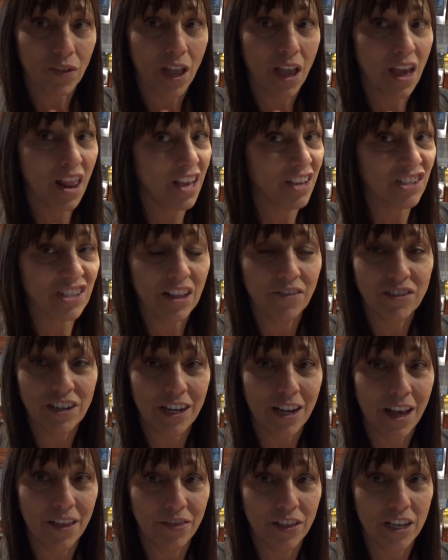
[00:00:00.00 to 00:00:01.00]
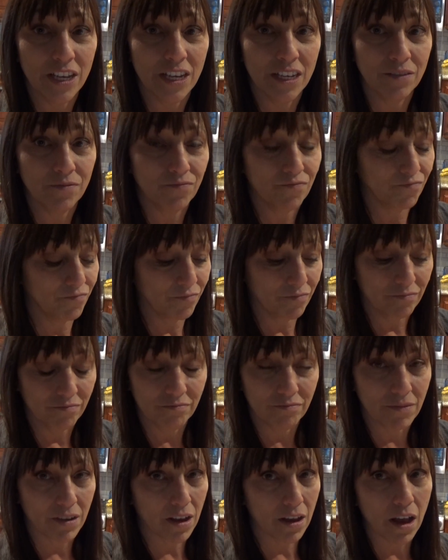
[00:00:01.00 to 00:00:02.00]
and I just left it on the
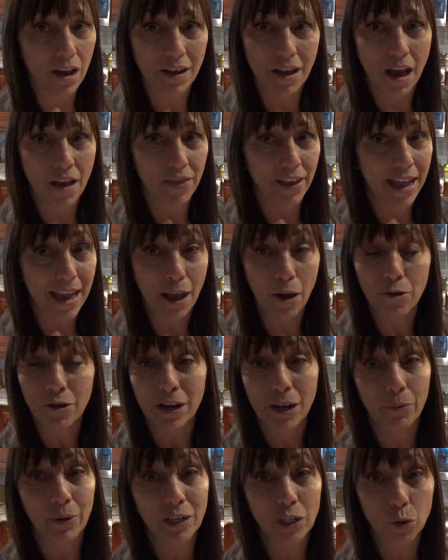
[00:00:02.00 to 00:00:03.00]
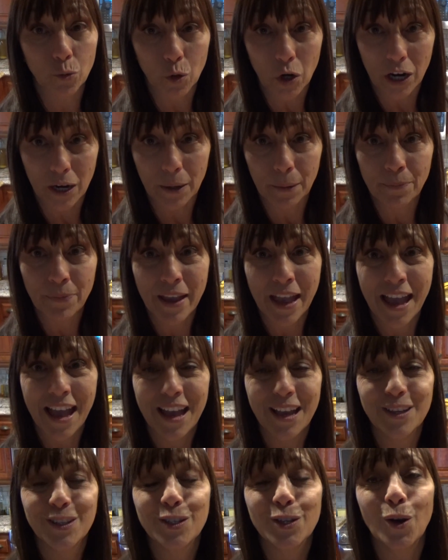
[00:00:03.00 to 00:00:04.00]
counter and I went to work.
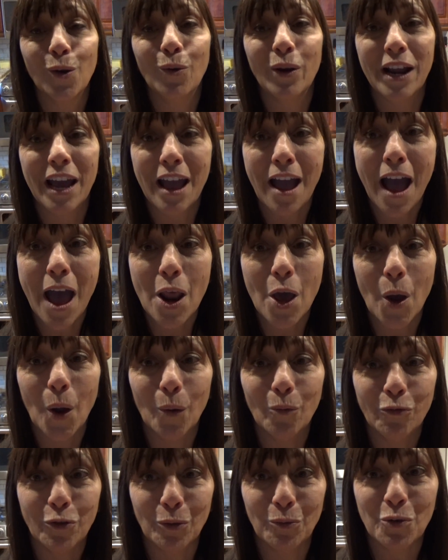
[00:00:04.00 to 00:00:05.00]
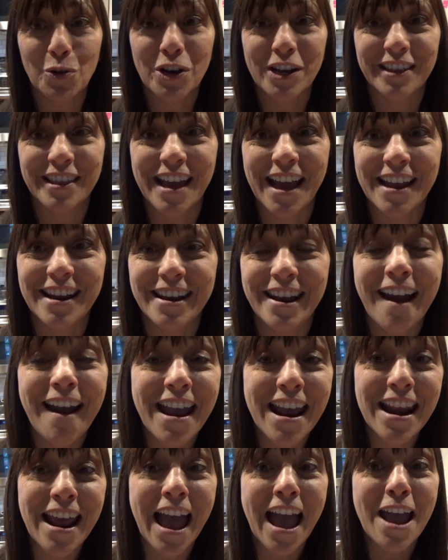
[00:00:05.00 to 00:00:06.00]
So when I got home from work that
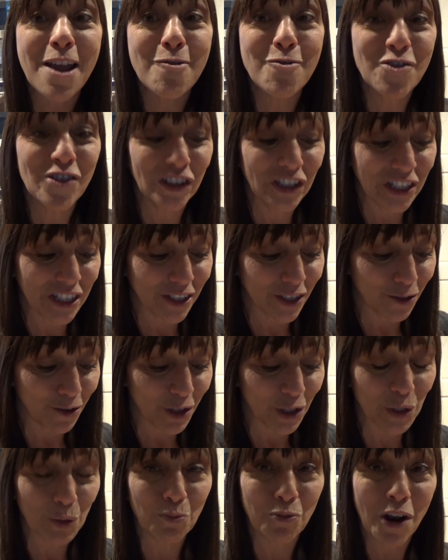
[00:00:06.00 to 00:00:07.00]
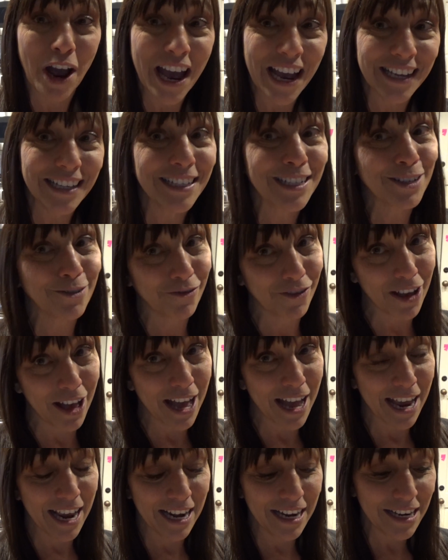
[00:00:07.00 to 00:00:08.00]
night, I was sort of surprised to
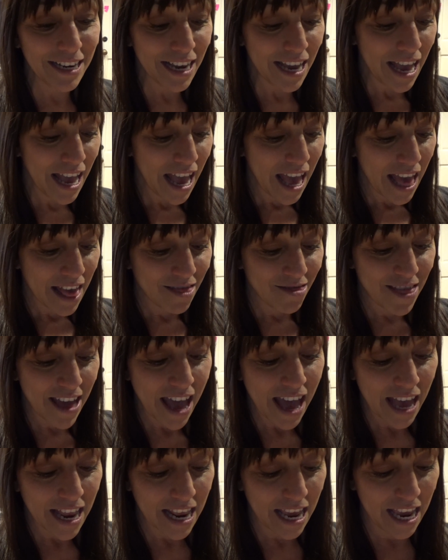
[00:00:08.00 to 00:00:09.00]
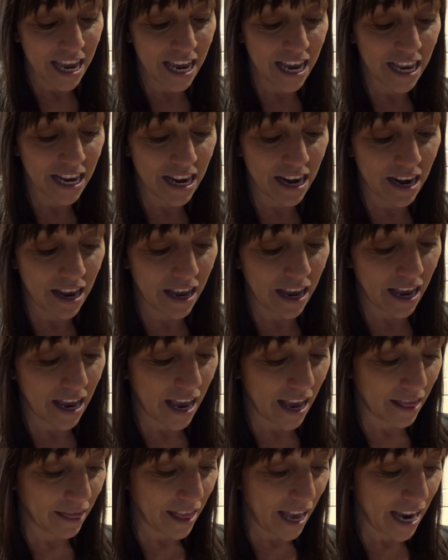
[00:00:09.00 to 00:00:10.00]
find that it
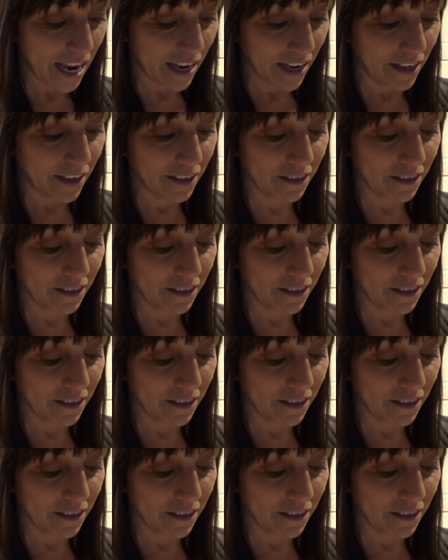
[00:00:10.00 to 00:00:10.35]
like